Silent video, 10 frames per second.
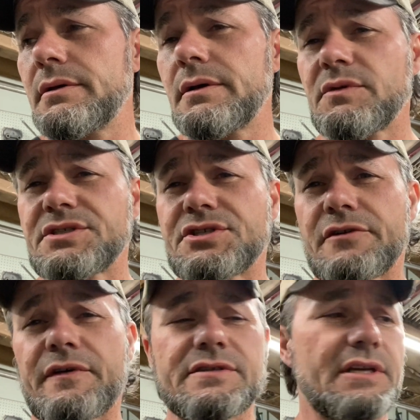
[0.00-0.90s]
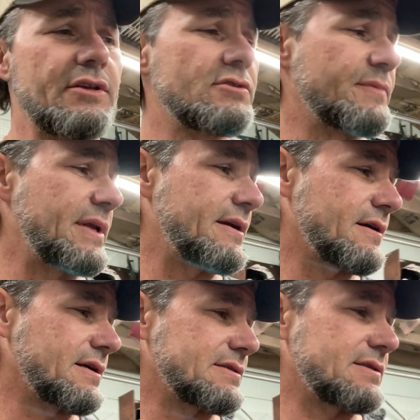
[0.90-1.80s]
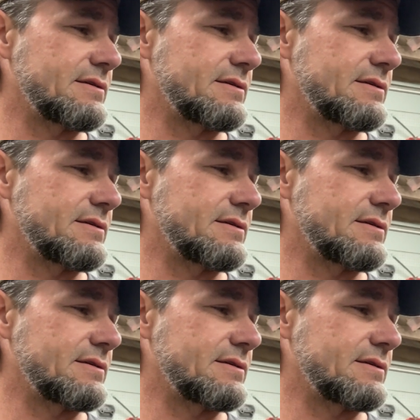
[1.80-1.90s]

Wasn't sure if I was going to use them in here because